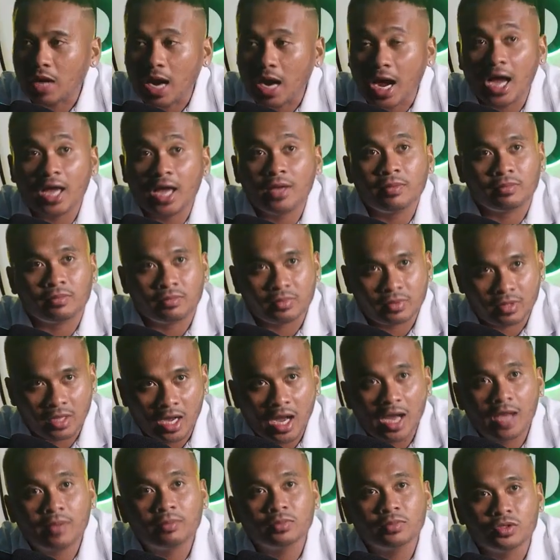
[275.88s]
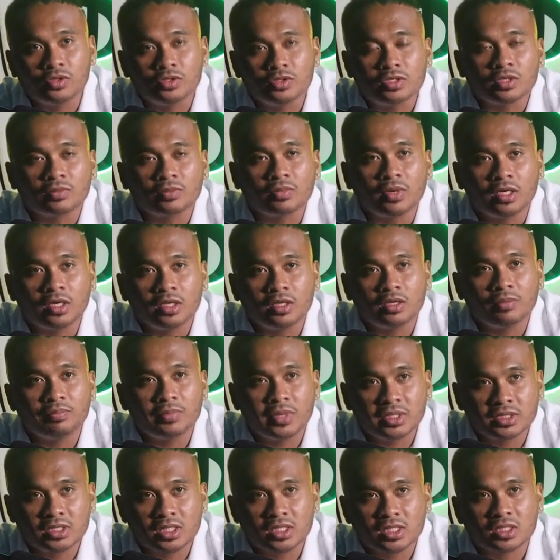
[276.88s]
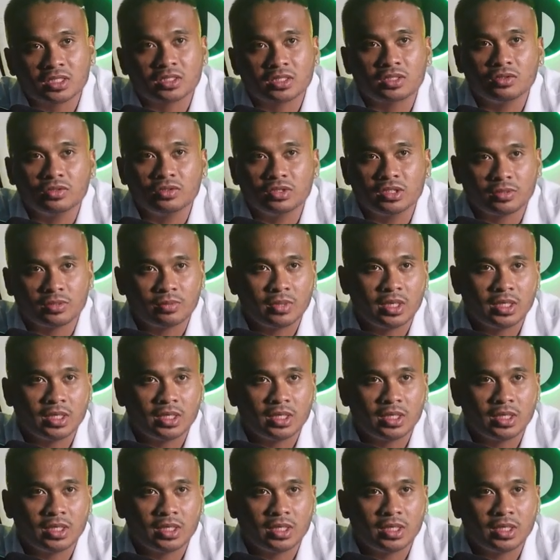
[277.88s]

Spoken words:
I'm losing money, the business is losing